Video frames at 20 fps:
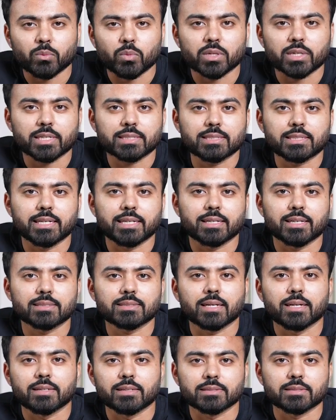work as a data
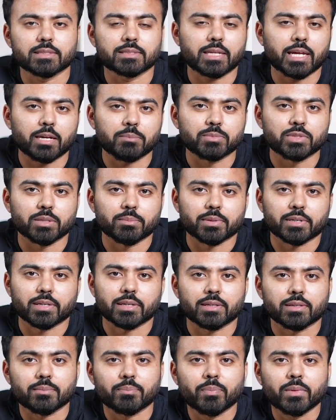scientist at
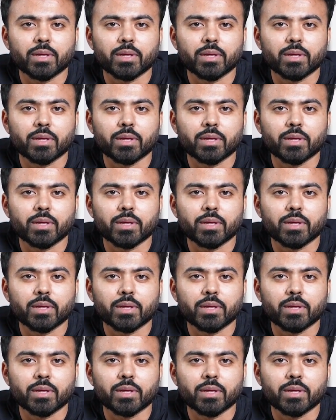Capgemini.